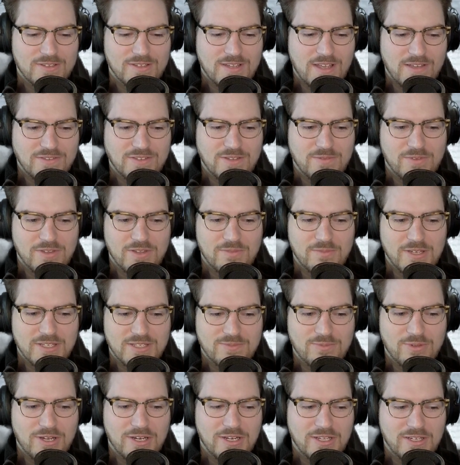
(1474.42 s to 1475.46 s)
guys have some of the
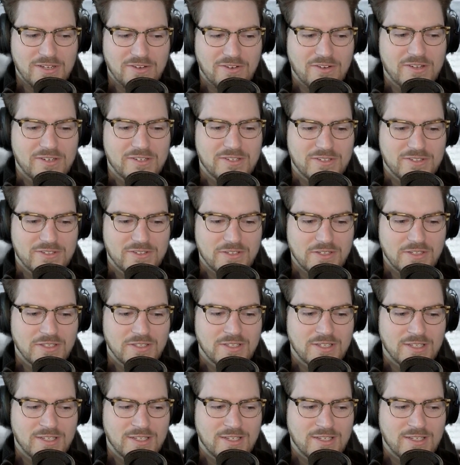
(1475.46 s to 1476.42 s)
best branding in our industry.